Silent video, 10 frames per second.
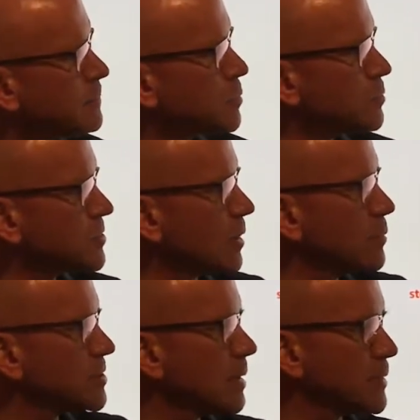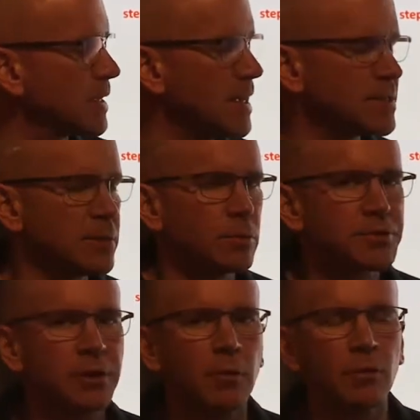So we'll start with something easy. We'll
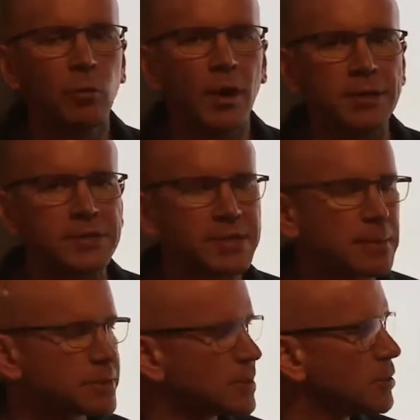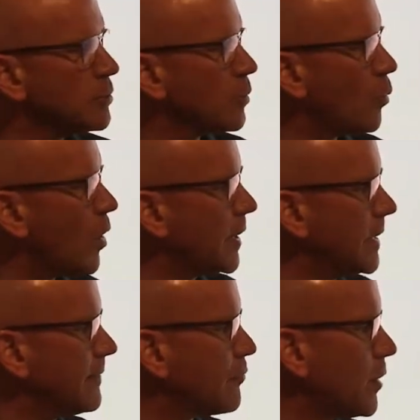start with 1. Substitute 1
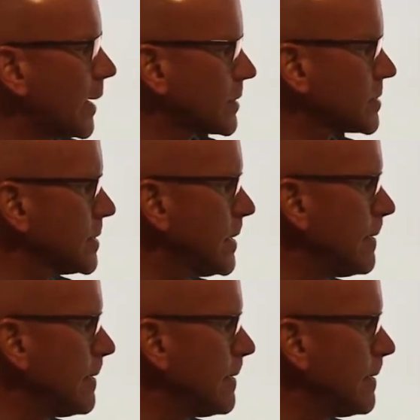in for x.